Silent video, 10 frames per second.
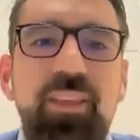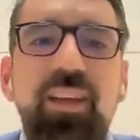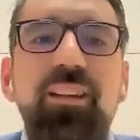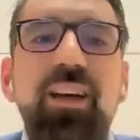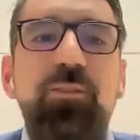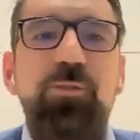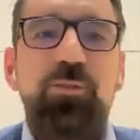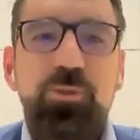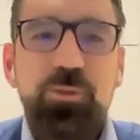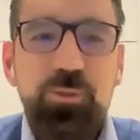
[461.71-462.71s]
think that you
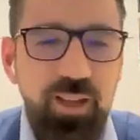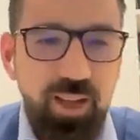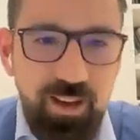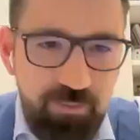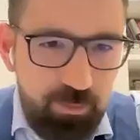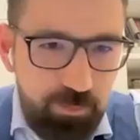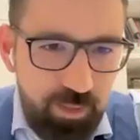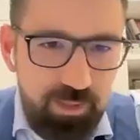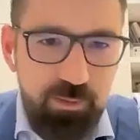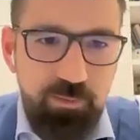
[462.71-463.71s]
should have it
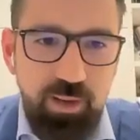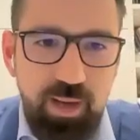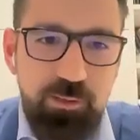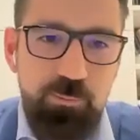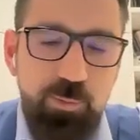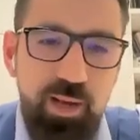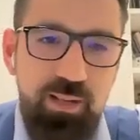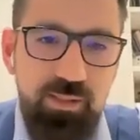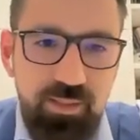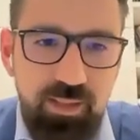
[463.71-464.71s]
because of X, Y,
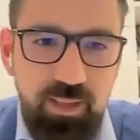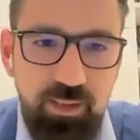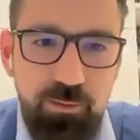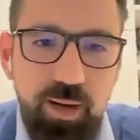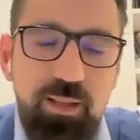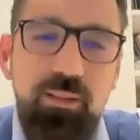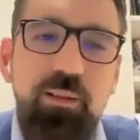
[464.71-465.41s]
and Z, right?